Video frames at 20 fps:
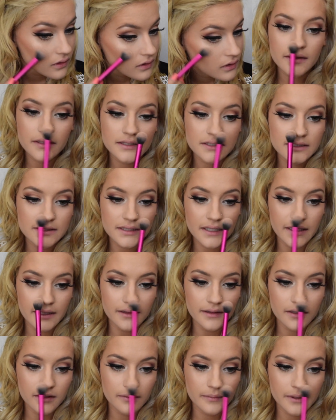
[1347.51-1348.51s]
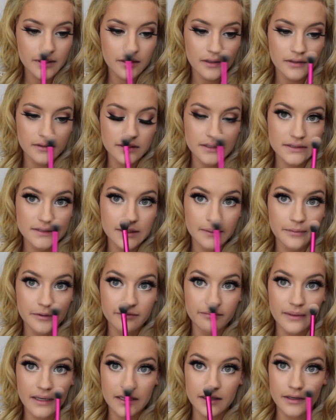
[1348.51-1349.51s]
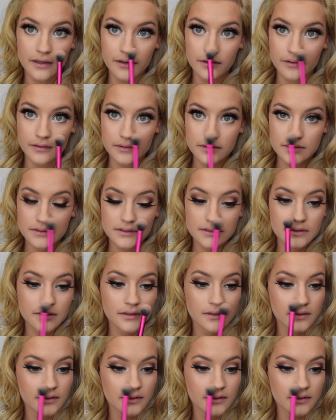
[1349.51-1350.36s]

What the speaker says: And then just a little bit on the tip of my nose.